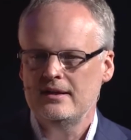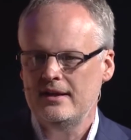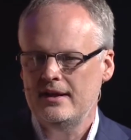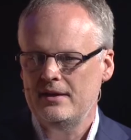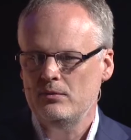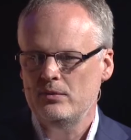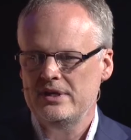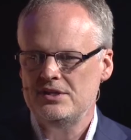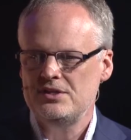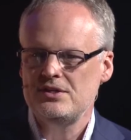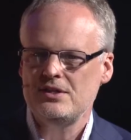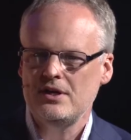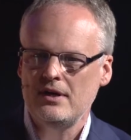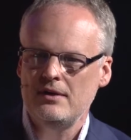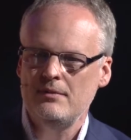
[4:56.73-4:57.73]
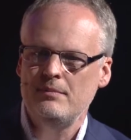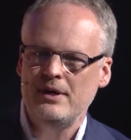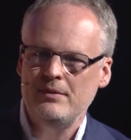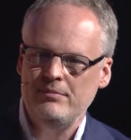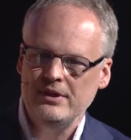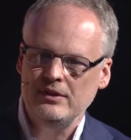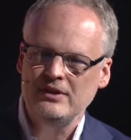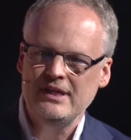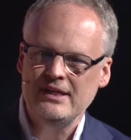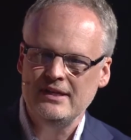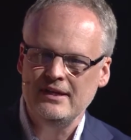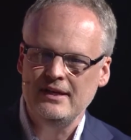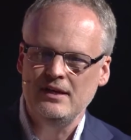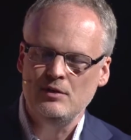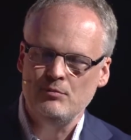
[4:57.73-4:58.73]
that we start by building
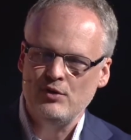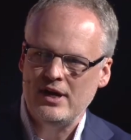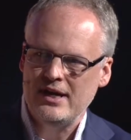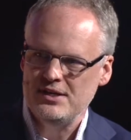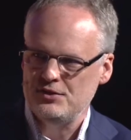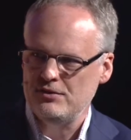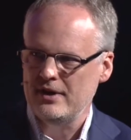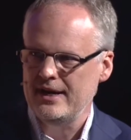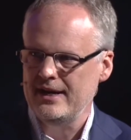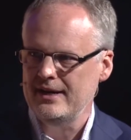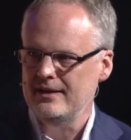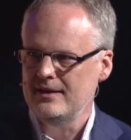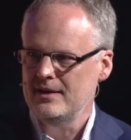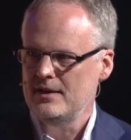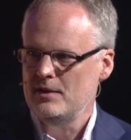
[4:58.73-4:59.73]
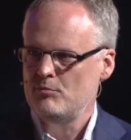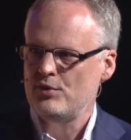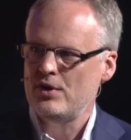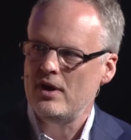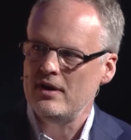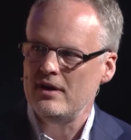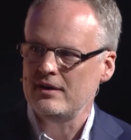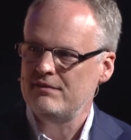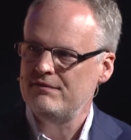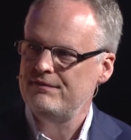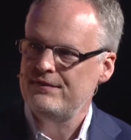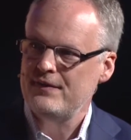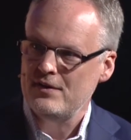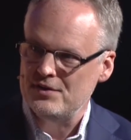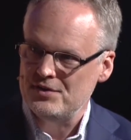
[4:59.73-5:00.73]
an enterprise-grade product
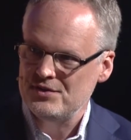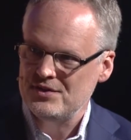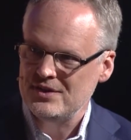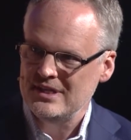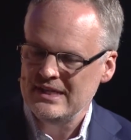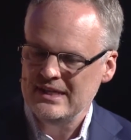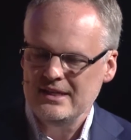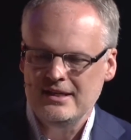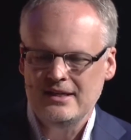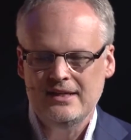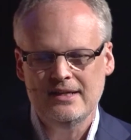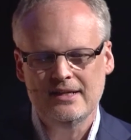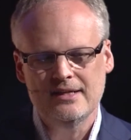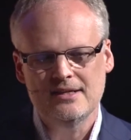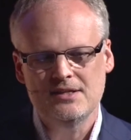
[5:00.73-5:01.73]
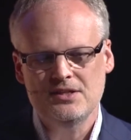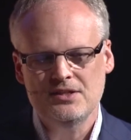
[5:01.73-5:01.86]
first. And